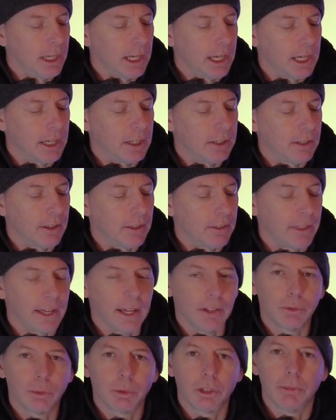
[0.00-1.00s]
And
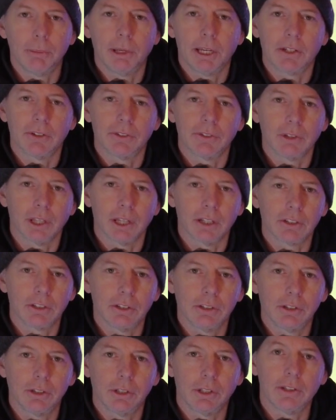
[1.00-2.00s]
that's where you make your
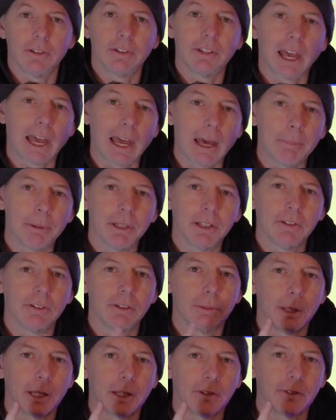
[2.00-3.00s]
selection. So you can tap it
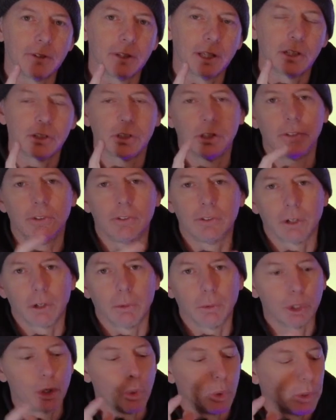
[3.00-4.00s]
to make a selection,
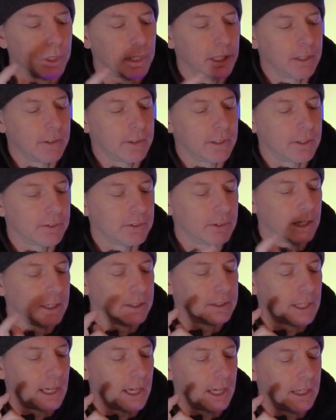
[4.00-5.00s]
start recording, things
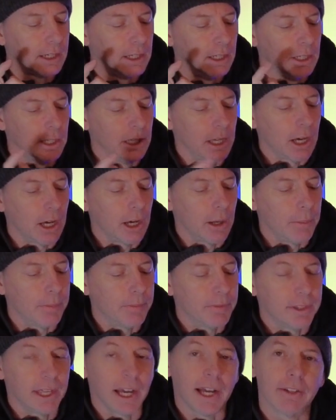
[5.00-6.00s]
like that. Um,
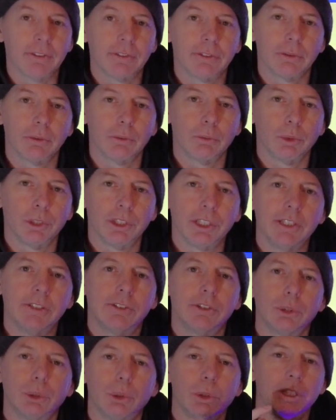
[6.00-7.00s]
that's really
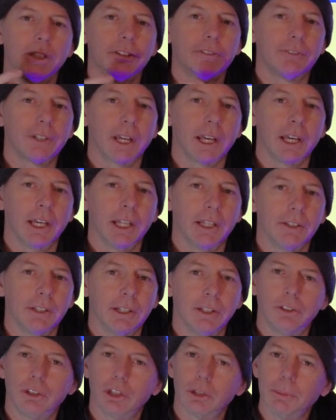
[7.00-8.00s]
intuitive. And
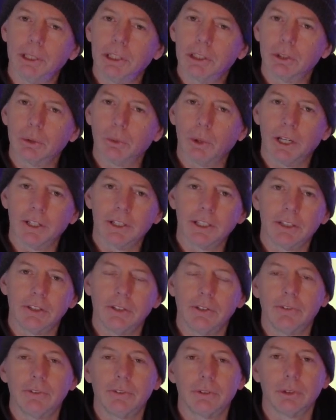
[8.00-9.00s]
it took me a little while to get
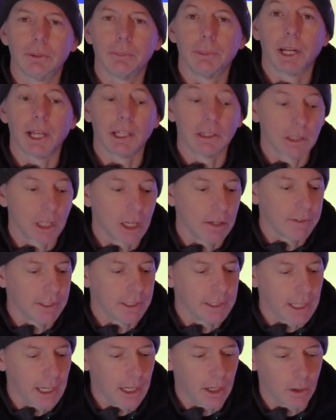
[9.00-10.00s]
used to it, but I love
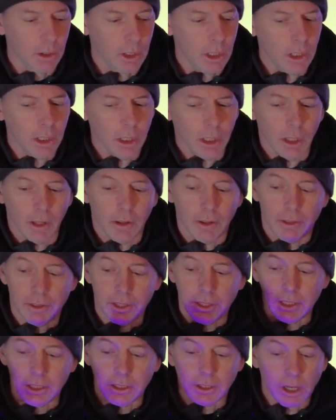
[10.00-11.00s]
it now.
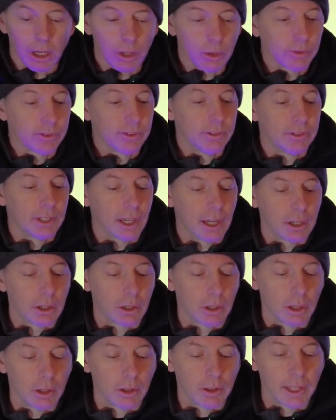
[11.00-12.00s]
The goggles
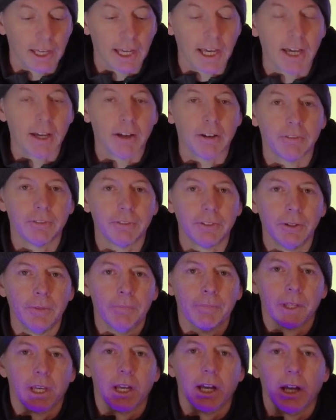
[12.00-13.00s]
Integra, they have
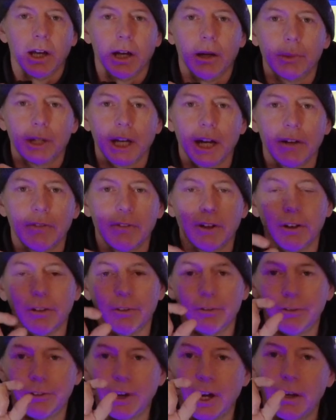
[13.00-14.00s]
uh, kind of
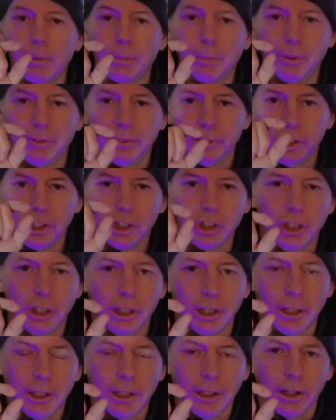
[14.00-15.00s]
a five
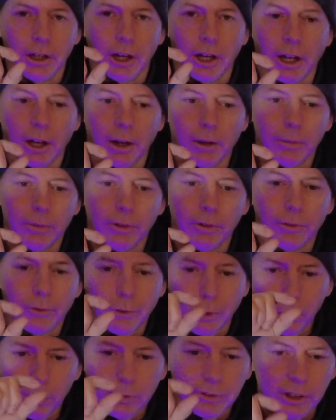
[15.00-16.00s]
position, uh,
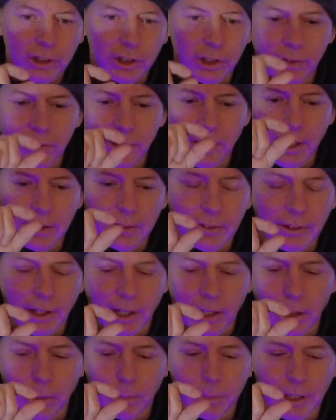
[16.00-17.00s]
four position side
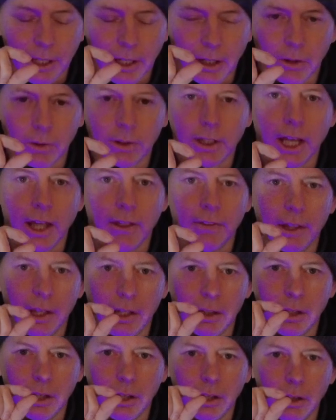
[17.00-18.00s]
side up down, and
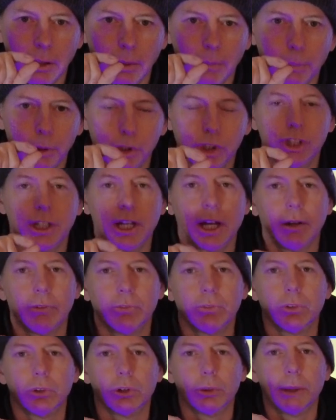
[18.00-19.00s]
then push
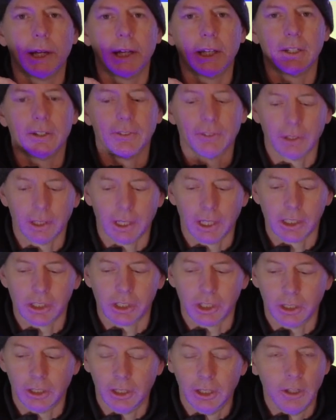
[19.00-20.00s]
down for making a
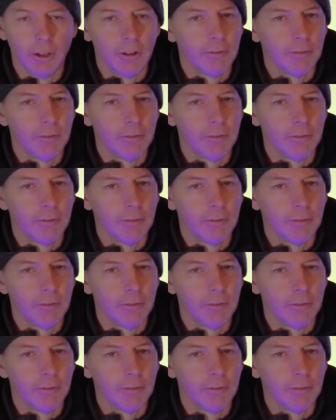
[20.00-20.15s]
selection.